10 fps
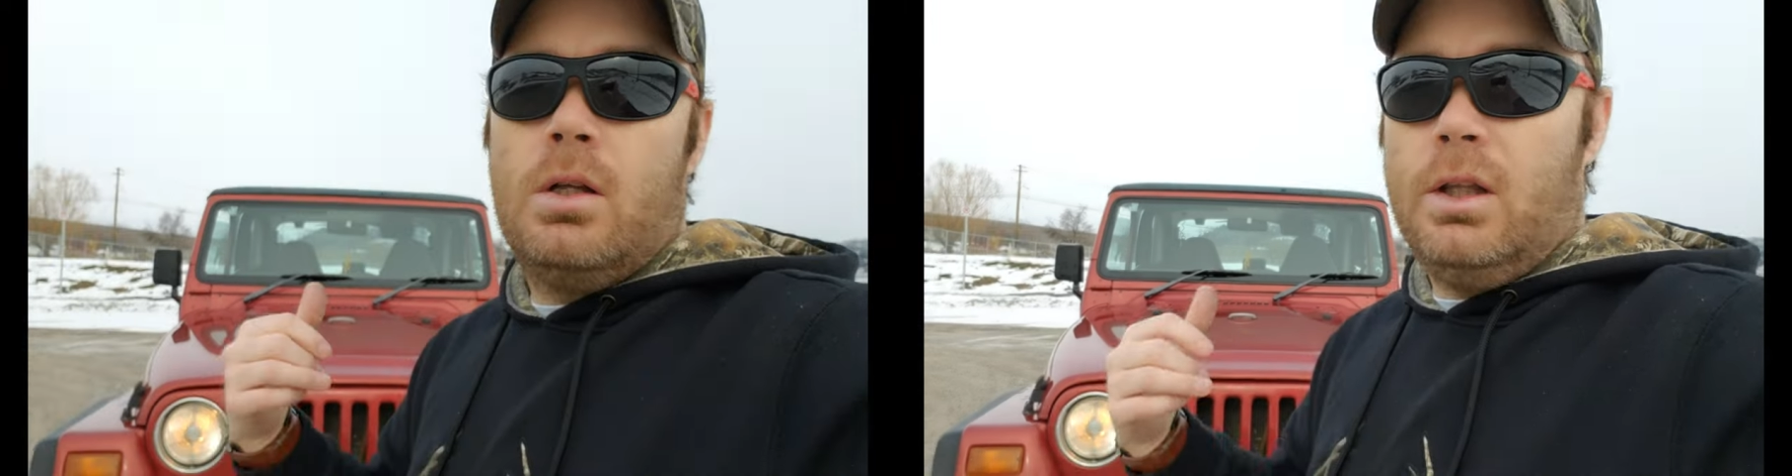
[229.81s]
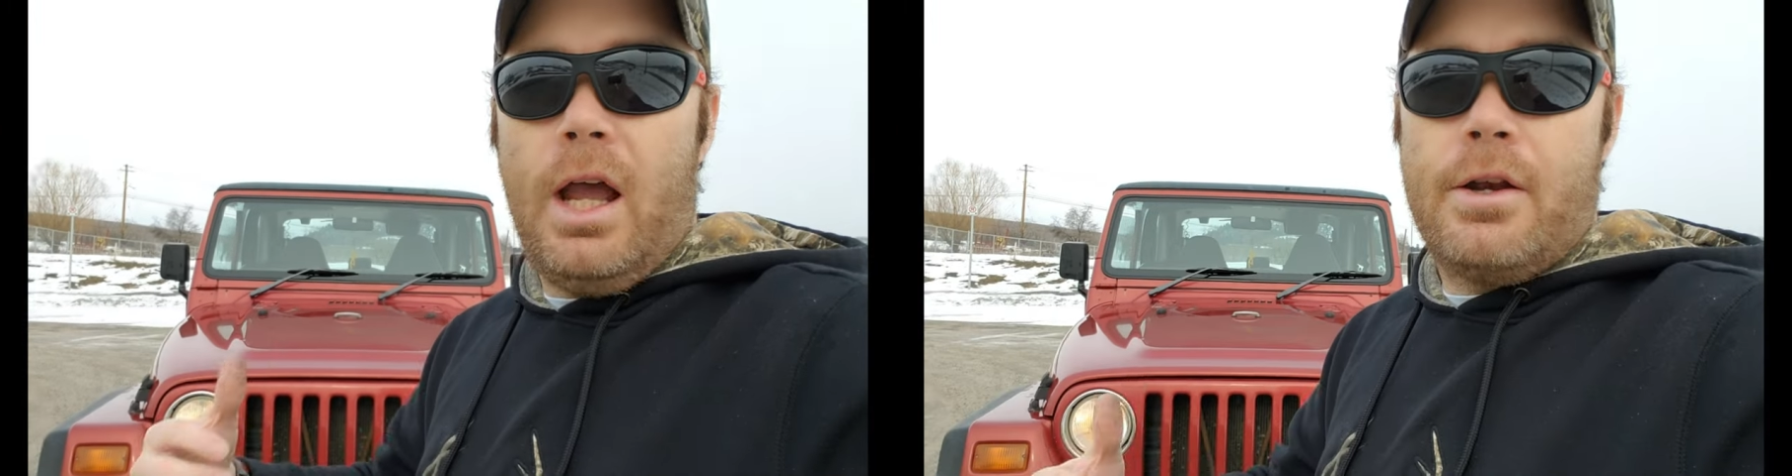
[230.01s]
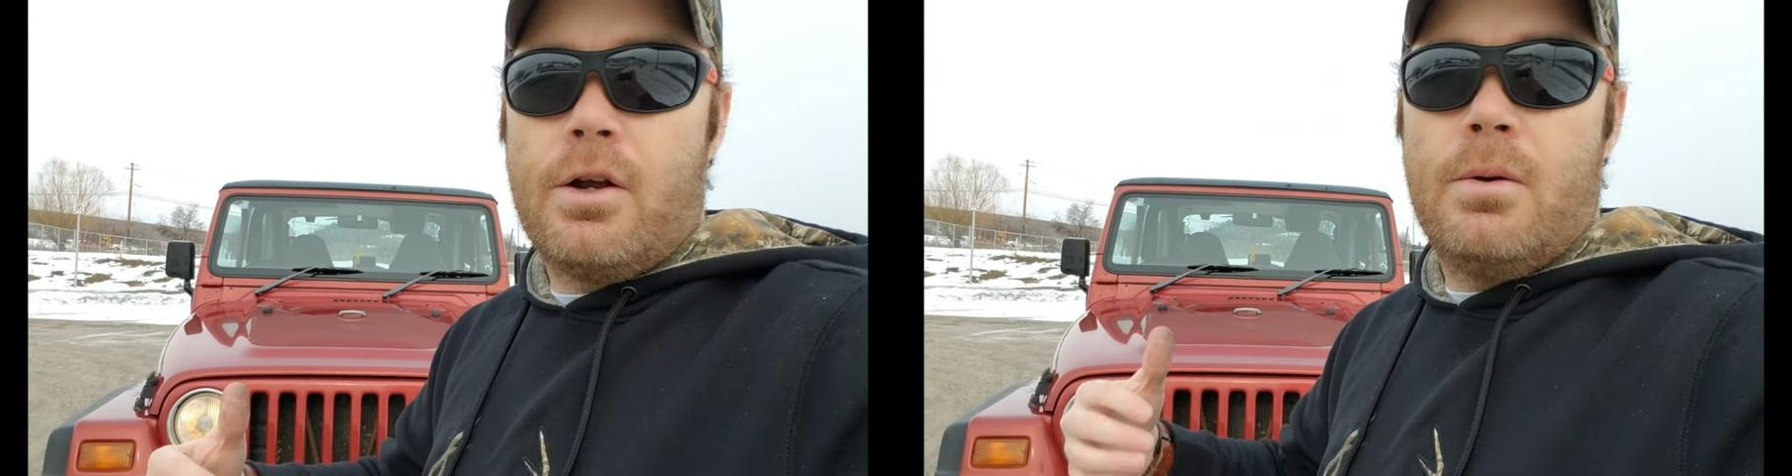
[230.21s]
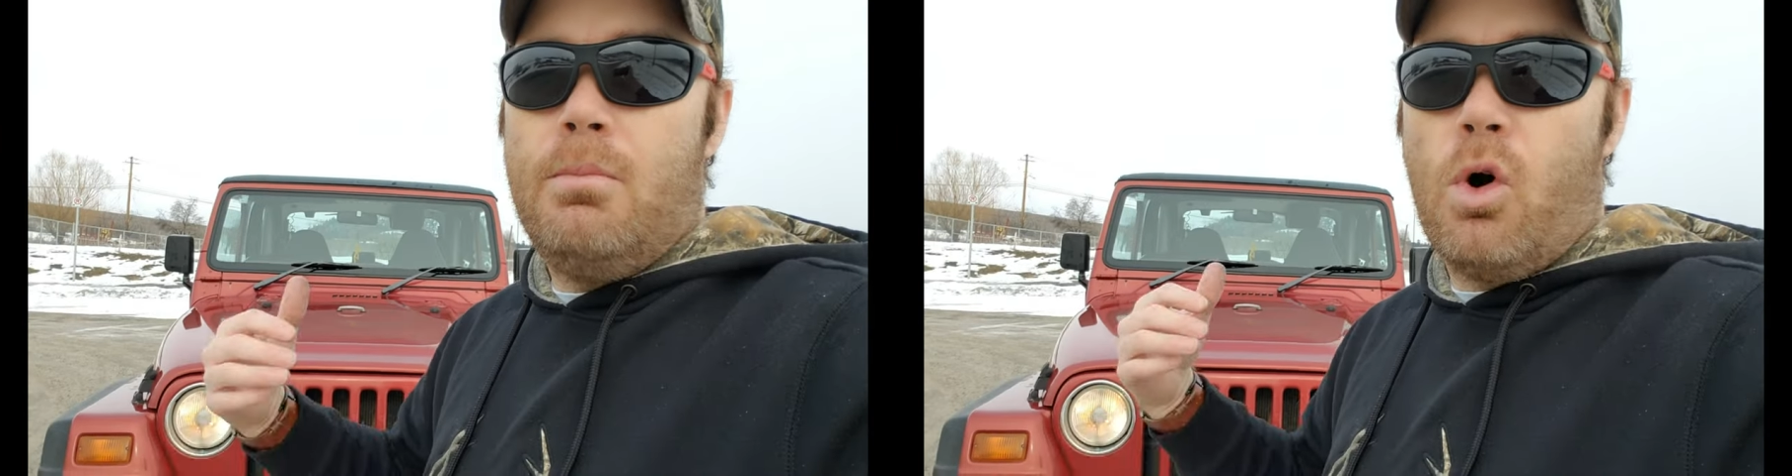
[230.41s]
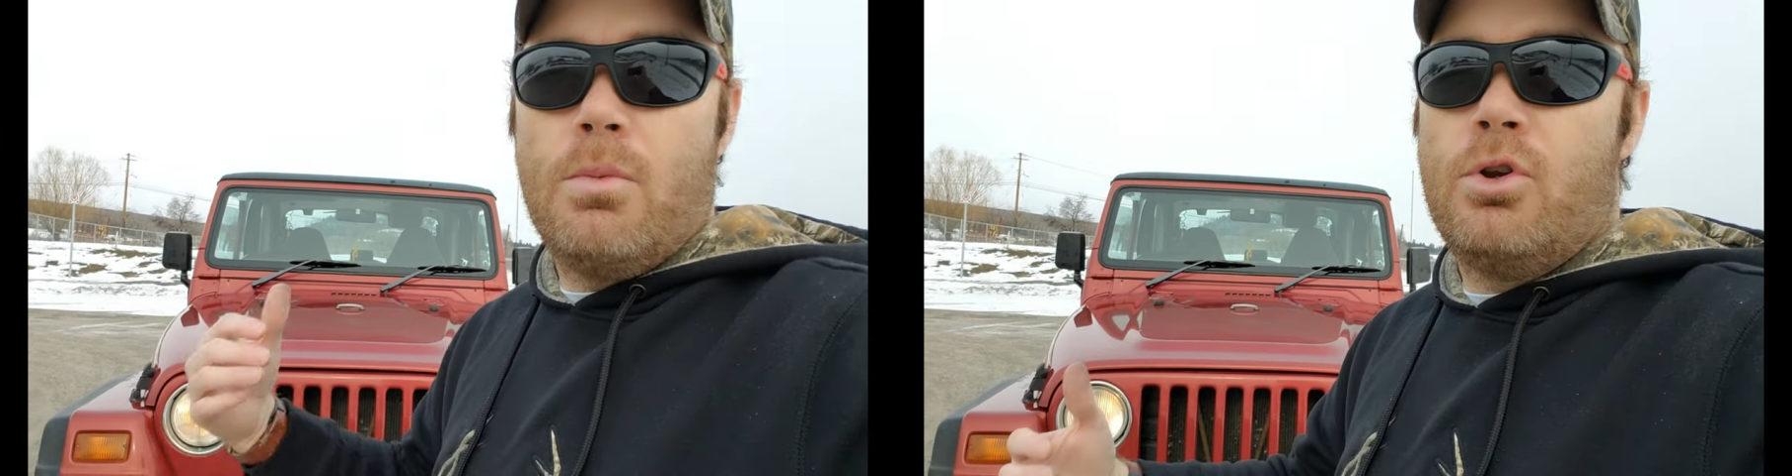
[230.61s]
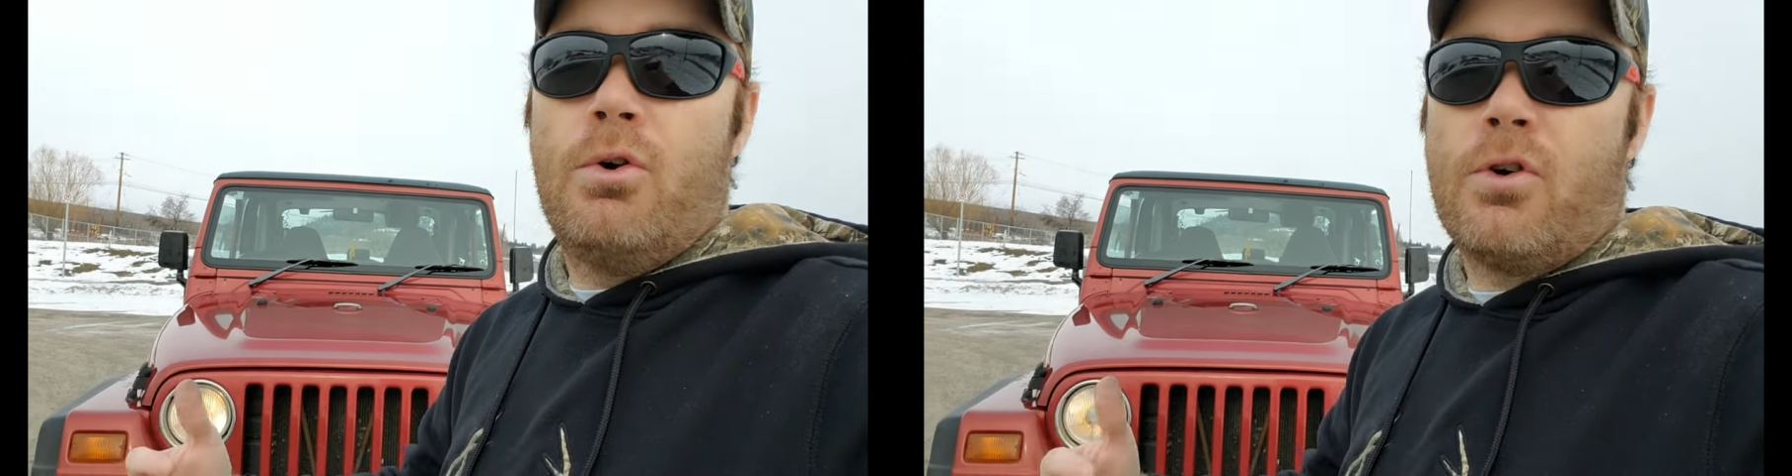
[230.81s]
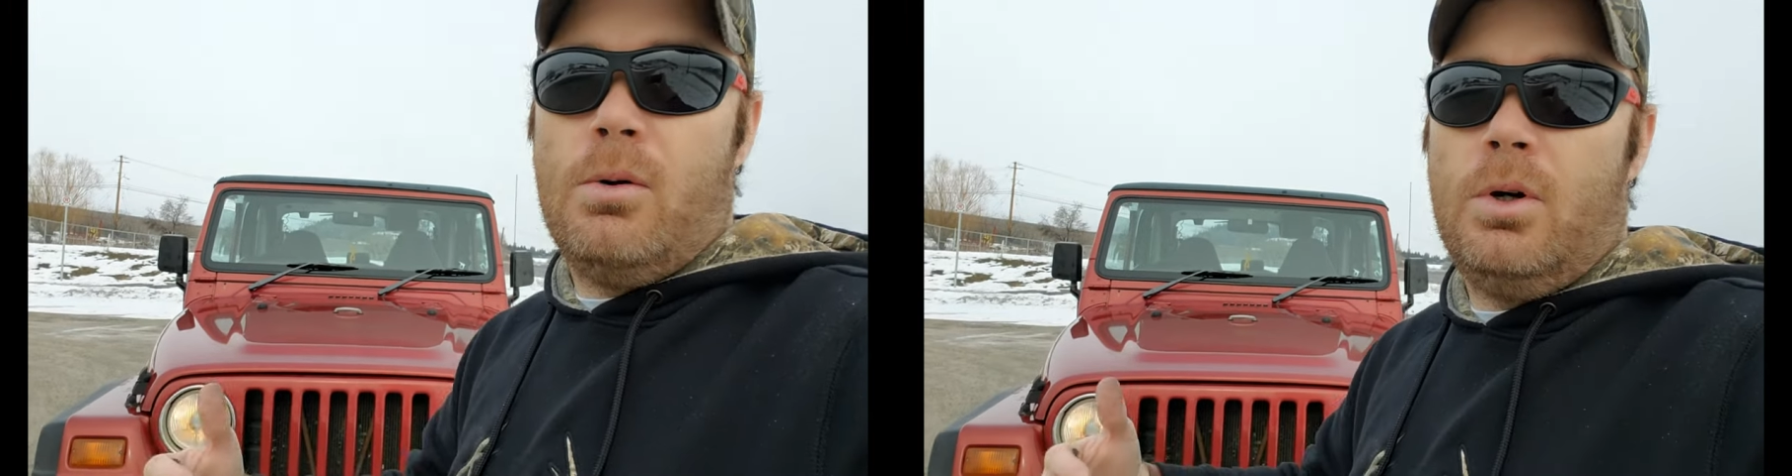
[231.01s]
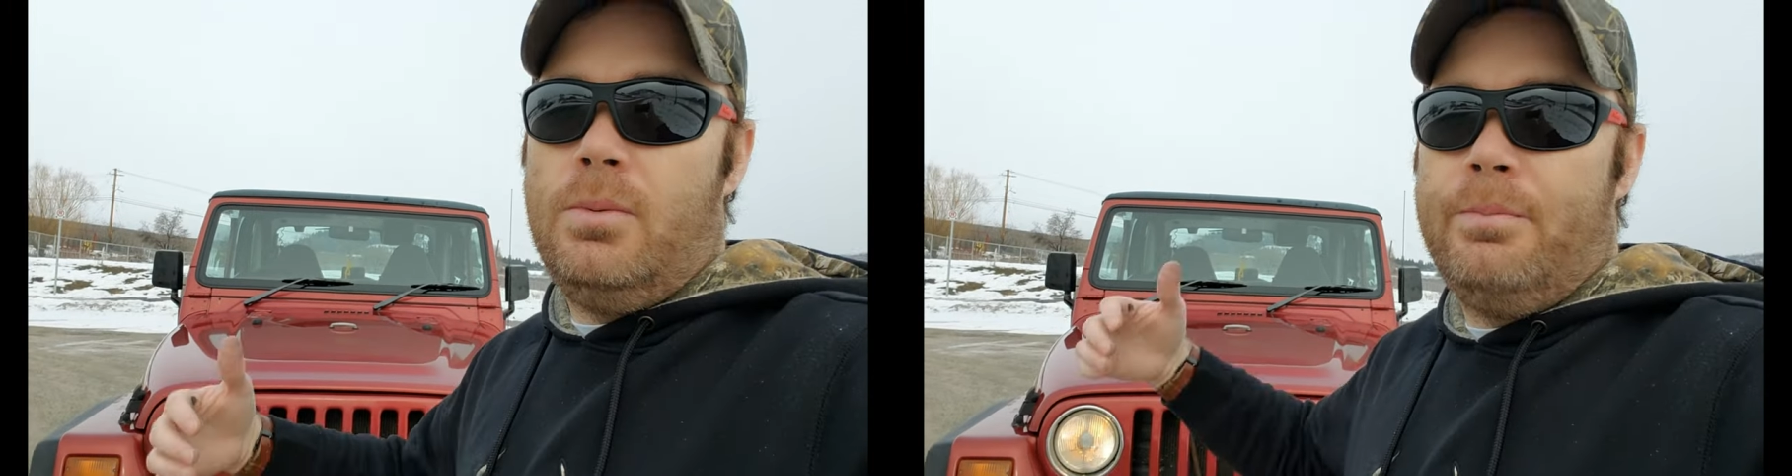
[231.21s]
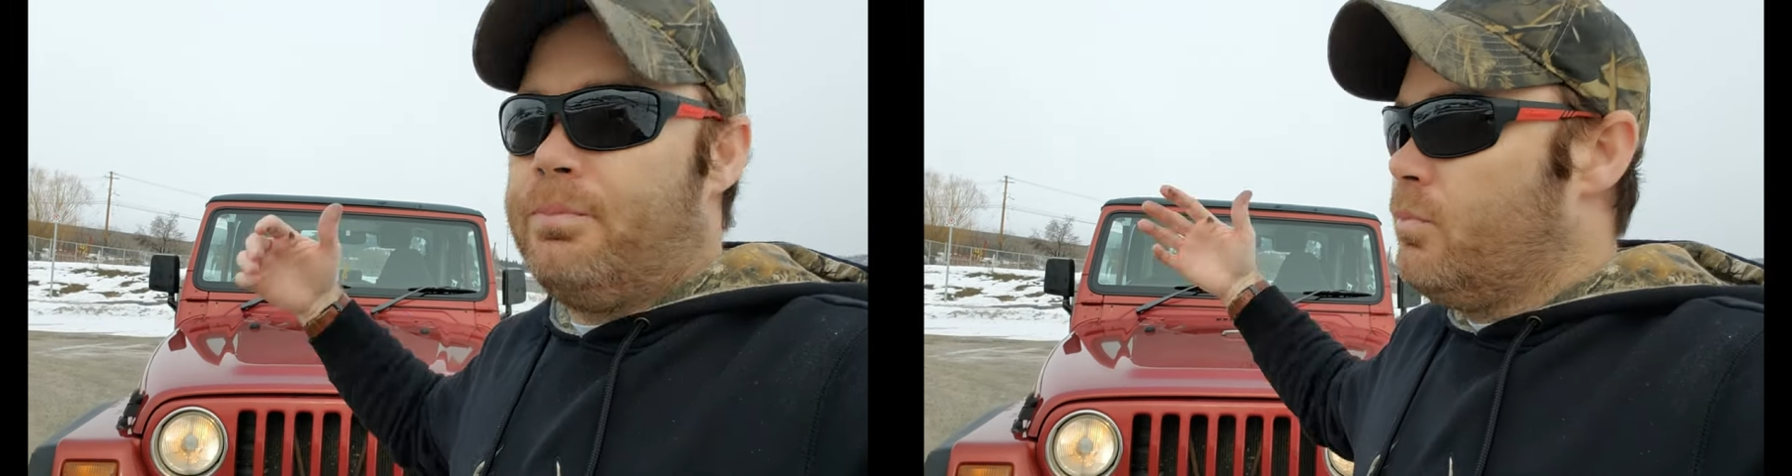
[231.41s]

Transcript: lighter, more maneuverable.